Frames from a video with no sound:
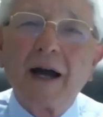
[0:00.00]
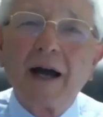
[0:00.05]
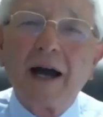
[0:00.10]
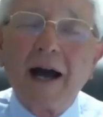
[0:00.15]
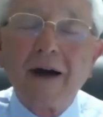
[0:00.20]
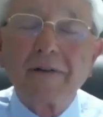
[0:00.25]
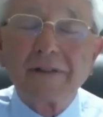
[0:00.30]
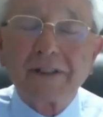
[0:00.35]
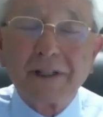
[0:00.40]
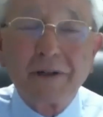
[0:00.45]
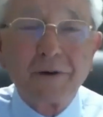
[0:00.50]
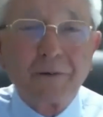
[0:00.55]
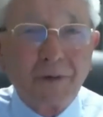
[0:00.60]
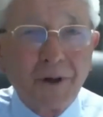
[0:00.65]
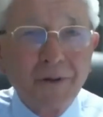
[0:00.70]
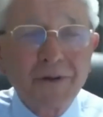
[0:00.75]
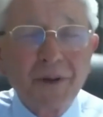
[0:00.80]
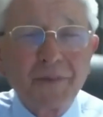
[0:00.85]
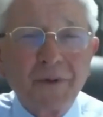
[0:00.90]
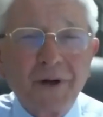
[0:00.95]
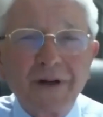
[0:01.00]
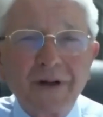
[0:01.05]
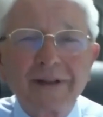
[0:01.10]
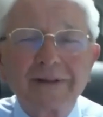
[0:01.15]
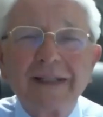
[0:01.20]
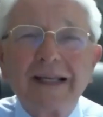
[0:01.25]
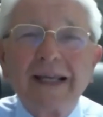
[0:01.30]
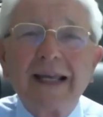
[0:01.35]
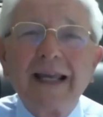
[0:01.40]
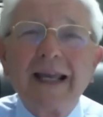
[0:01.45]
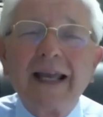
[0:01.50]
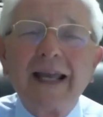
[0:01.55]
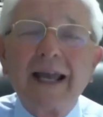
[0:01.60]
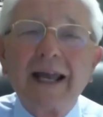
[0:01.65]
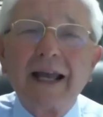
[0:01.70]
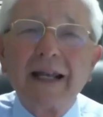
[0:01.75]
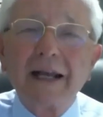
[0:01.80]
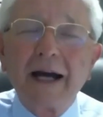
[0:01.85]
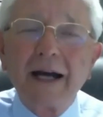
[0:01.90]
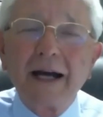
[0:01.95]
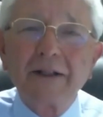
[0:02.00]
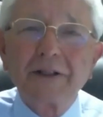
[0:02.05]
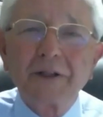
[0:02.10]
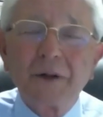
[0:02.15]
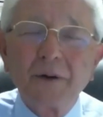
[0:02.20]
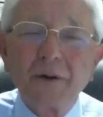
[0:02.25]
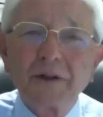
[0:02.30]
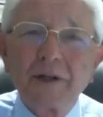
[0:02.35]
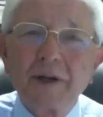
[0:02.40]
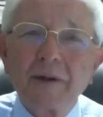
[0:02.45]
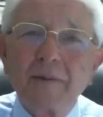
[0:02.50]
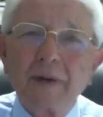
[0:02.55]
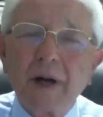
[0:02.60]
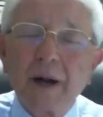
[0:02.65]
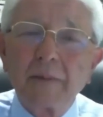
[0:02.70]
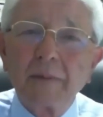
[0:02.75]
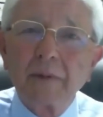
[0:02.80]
Obviously wrote the book. And I told him,